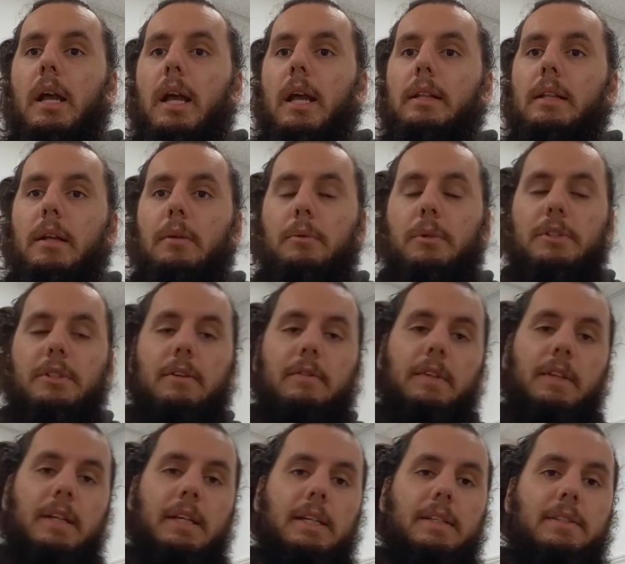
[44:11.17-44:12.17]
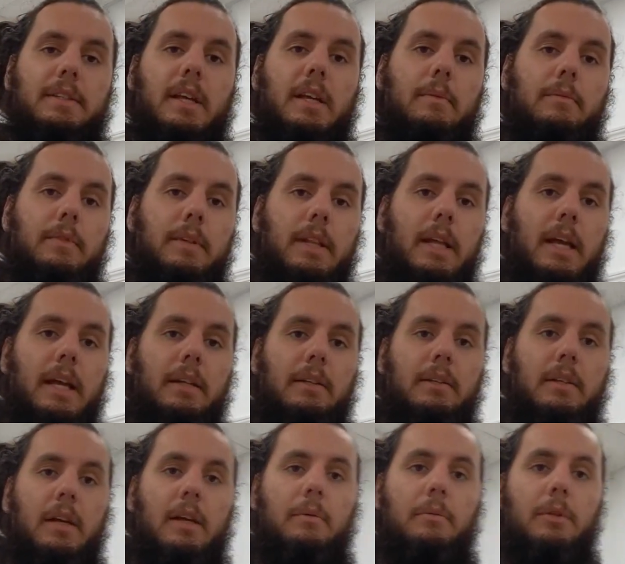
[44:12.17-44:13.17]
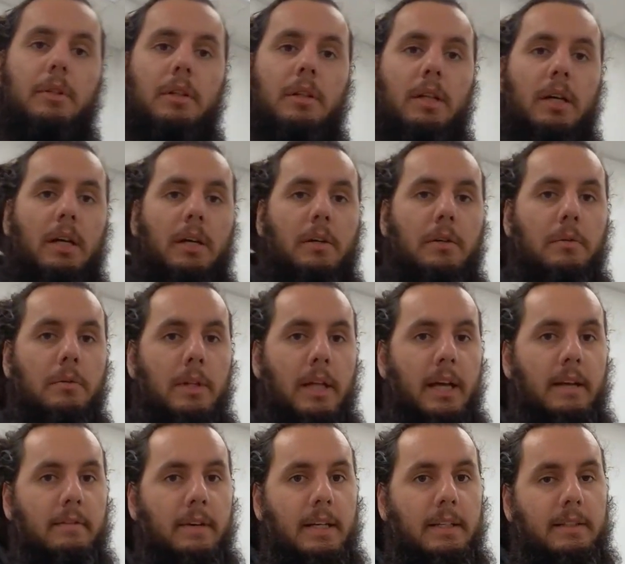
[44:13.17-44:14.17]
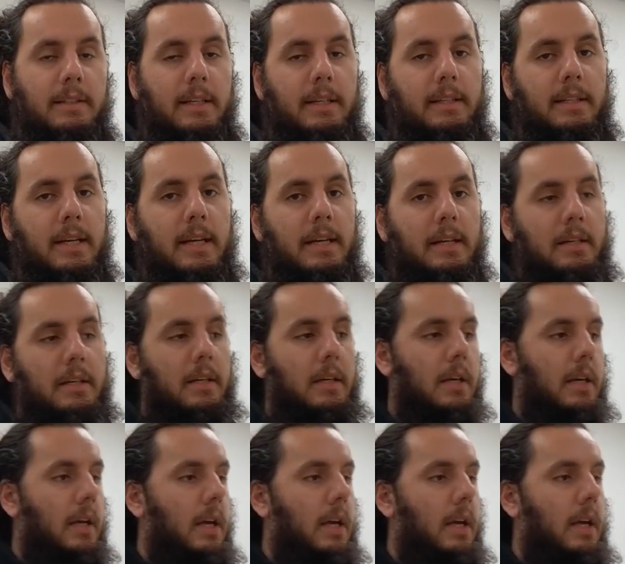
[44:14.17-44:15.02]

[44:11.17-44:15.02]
And then once everything is set up for that, I will uh, go live on TikTok